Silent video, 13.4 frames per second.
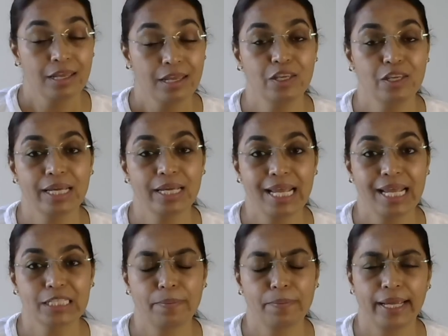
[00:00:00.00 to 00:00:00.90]
You can
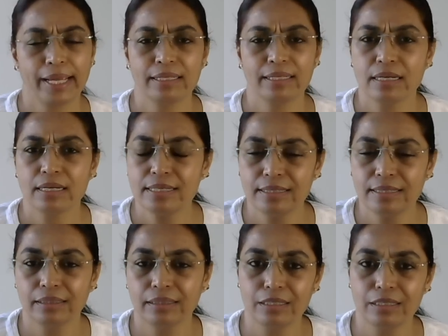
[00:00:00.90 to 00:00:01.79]
expect a
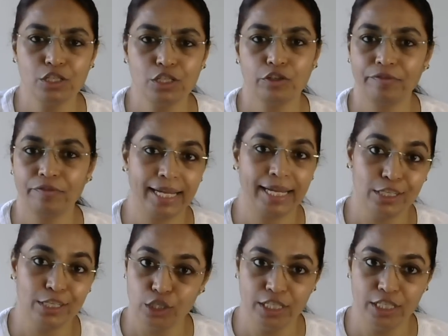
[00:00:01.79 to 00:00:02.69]
surge of
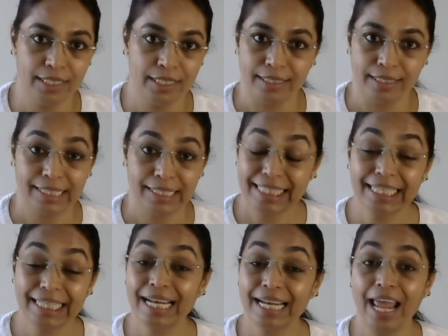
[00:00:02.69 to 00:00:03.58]
energy
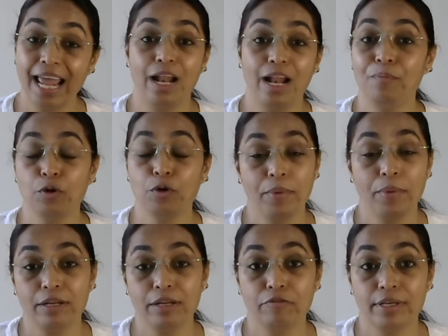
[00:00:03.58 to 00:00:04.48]
that can help you
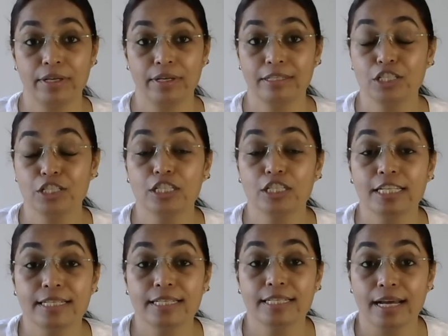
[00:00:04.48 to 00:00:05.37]
manifest your
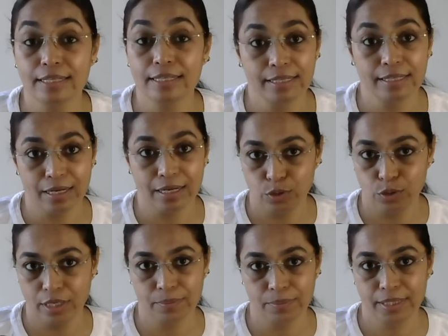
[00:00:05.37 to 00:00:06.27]
desired
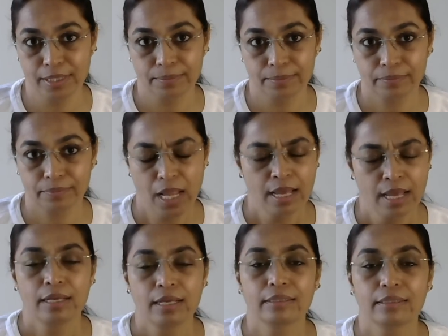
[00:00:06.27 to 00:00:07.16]
outcomes.
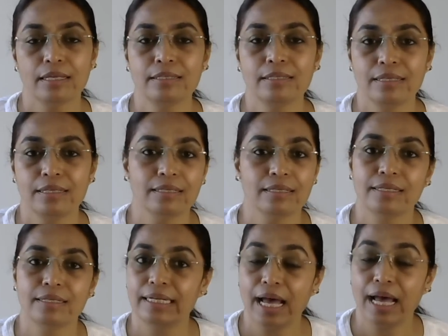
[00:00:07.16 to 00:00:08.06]
This is
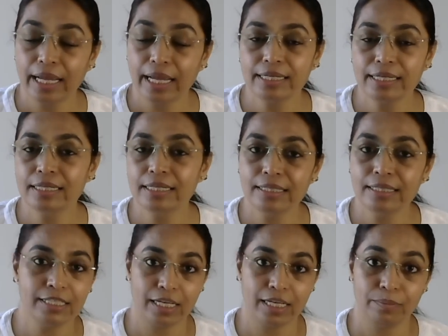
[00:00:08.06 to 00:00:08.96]
an ideal
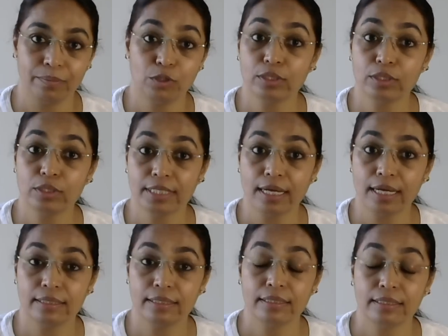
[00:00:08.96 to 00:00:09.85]
time to
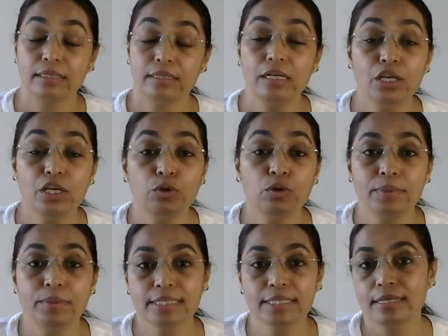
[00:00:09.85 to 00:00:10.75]
start a new
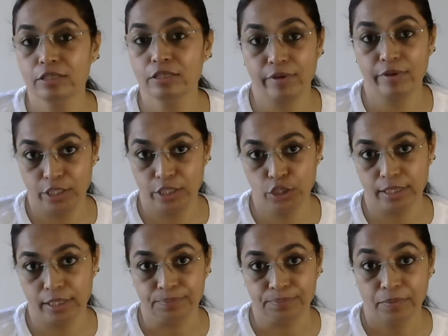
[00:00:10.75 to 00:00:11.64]
business
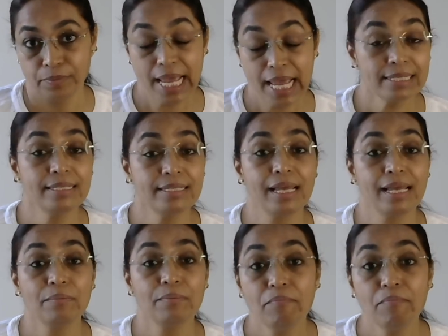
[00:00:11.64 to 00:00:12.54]
venture as
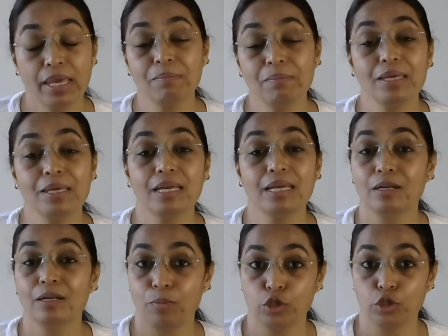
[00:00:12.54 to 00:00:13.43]
there may be an
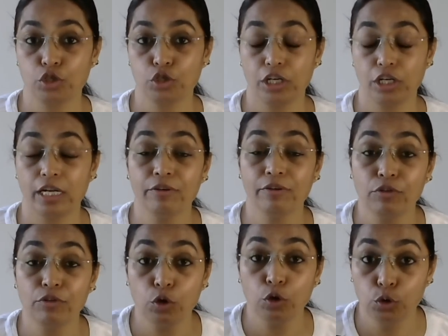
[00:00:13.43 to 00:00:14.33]
opportunity
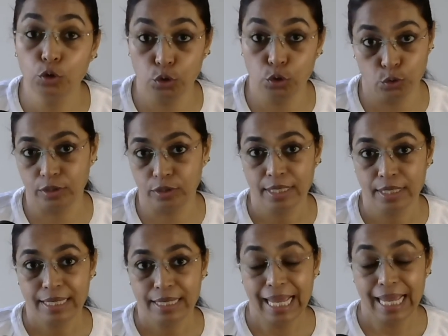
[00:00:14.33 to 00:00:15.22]
for growth
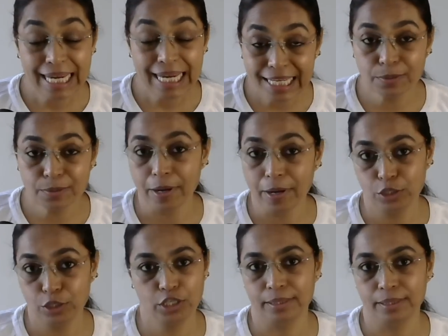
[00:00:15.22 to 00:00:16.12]
and
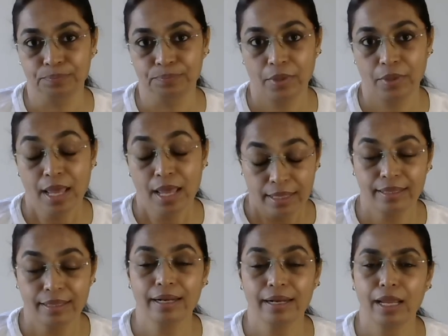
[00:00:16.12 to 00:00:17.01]
expansion.
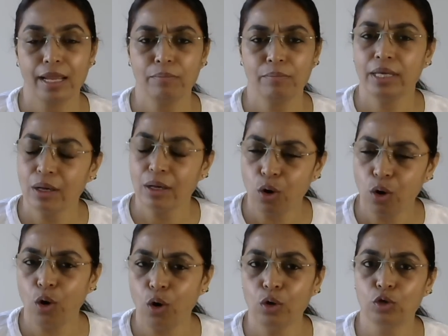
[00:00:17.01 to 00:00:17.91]
There can be
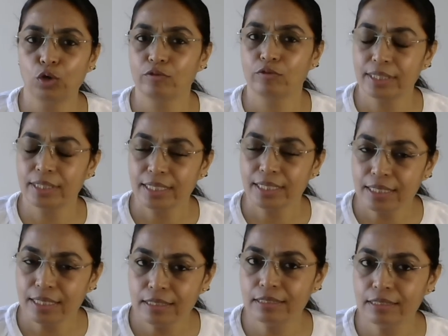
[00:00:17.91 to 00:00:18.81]
all over
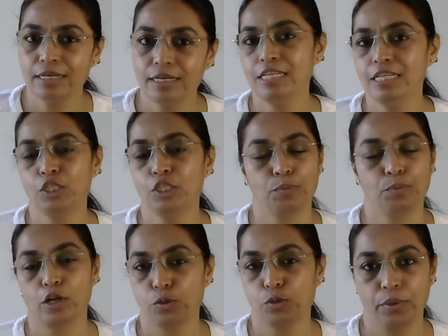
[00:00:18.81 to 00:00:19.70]
increased
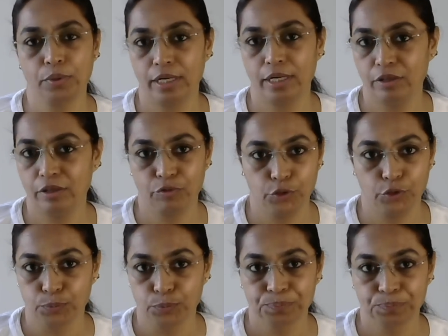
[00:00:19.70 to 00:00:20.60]
prosperity for you.